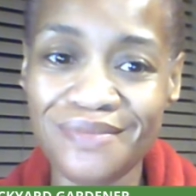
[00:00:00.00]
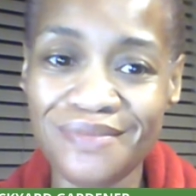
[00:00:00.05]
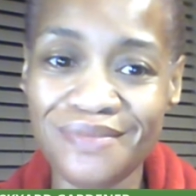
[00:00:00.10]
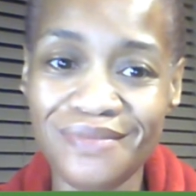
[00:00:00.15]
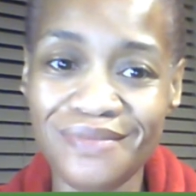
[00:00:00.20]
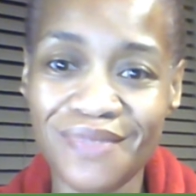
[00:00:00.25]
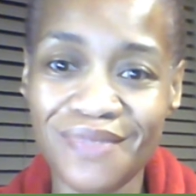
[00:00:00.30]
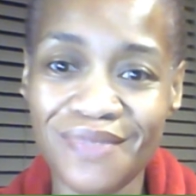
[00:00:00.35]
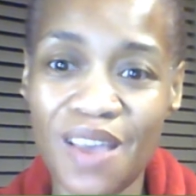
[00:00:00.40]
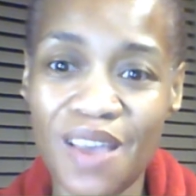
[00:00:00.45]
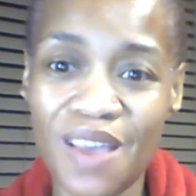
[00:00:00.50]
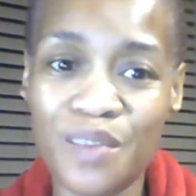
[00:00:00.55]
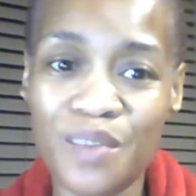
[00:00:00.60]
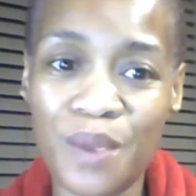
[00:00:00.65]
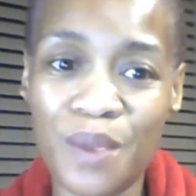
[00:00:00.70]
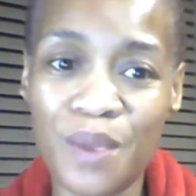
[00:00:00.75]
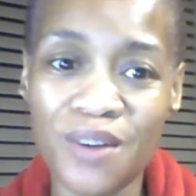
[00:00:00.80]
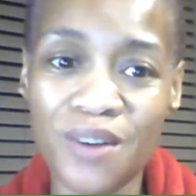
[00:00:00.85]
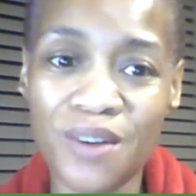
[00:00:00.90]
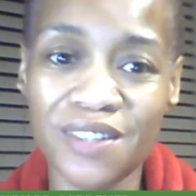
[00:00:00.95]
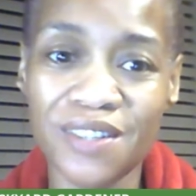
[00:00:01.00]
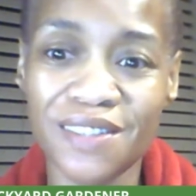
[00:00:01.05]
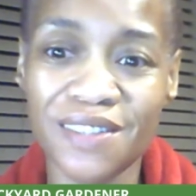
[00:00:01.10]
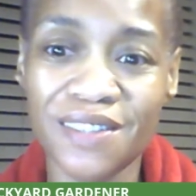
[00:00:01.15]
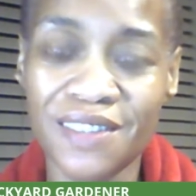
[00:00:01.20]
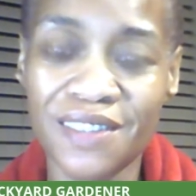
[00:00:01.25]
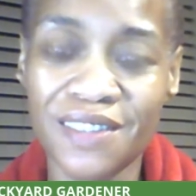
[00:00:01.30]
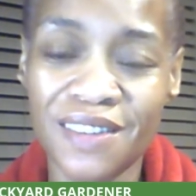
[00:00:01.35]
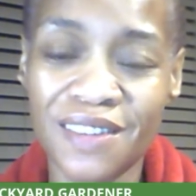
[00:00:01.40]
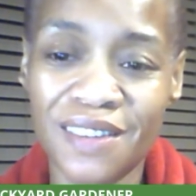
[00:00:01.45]
and the purse.
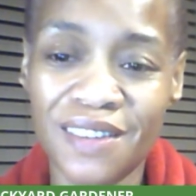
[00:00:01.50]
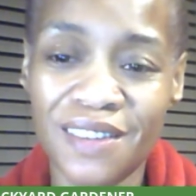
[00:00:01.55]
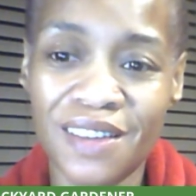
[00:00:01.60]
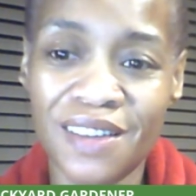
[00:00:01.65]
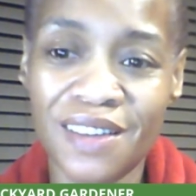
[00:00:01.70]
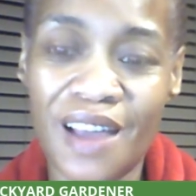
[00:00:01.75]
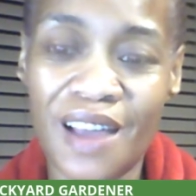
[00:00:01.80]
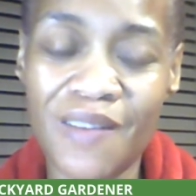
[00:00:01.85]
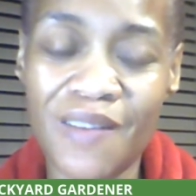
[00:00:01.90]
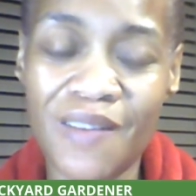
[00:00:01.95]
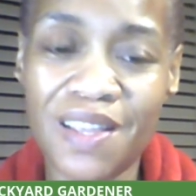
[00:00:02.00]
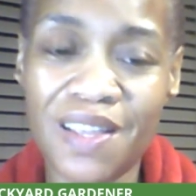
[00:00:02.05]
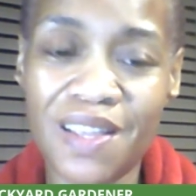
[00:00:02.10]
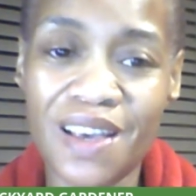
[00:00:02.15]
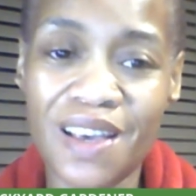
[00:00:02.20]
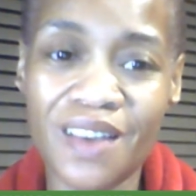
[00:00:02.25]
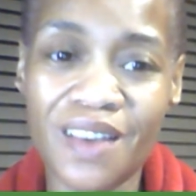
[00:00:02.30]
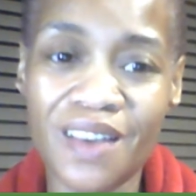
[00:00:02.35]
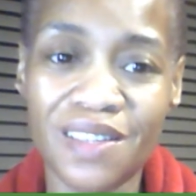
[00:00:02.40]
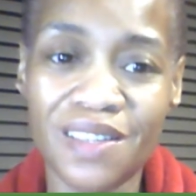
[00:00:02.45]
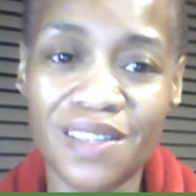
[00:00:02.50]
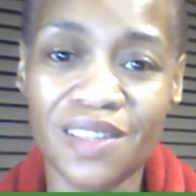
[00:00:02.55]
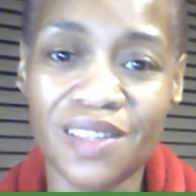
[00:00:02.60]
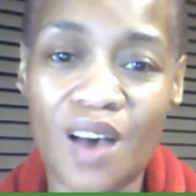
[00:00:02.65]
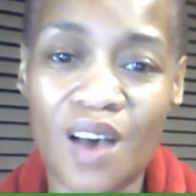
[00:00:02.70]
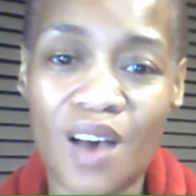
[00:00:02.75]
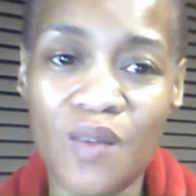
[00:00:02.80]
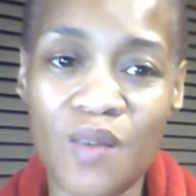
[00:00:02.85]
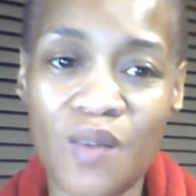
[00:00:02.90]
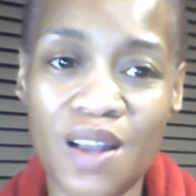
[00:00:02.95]
Everything else is
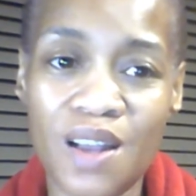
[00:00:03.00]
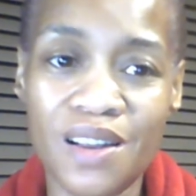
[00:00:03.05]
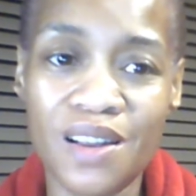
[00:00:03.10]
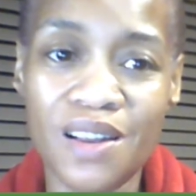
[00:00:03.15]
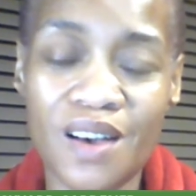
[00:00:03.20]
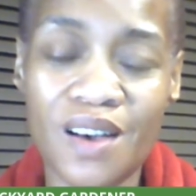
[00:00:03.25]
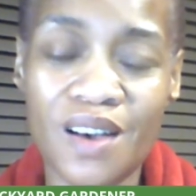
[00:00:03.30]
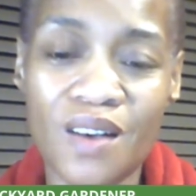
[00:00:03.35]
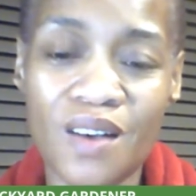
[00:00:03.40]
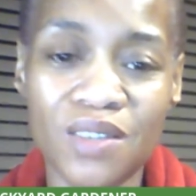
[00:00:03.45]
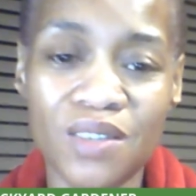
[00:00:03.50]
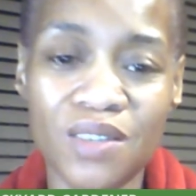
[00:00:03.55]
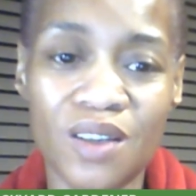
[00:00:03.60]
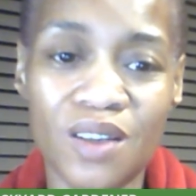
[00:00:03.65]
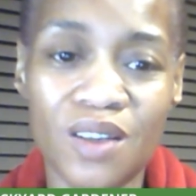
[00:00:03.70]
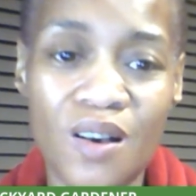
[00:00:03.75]
all ready to go. So